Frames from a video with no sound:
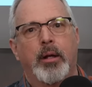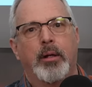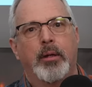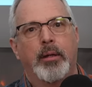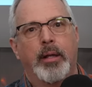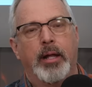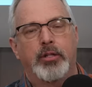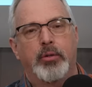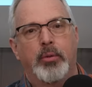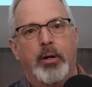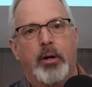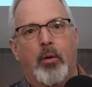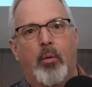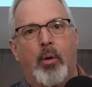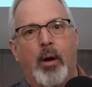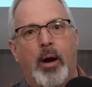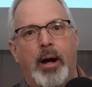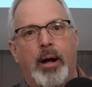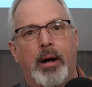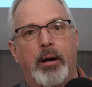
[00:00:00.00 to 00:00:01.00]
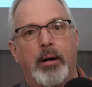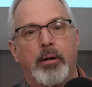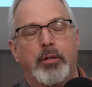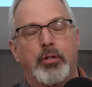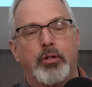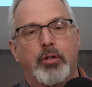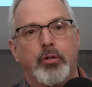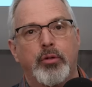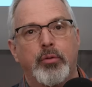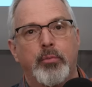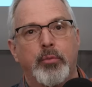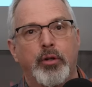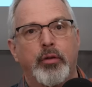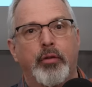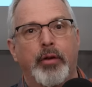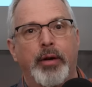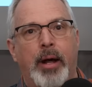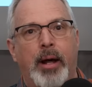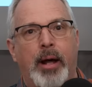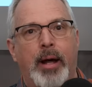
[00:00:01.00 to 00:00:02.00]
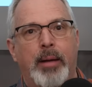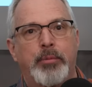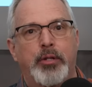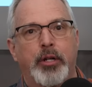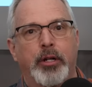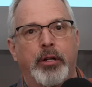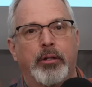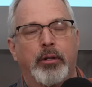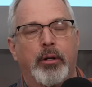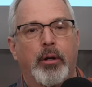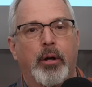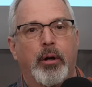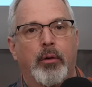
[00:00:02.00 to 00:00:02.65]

that's required to move an object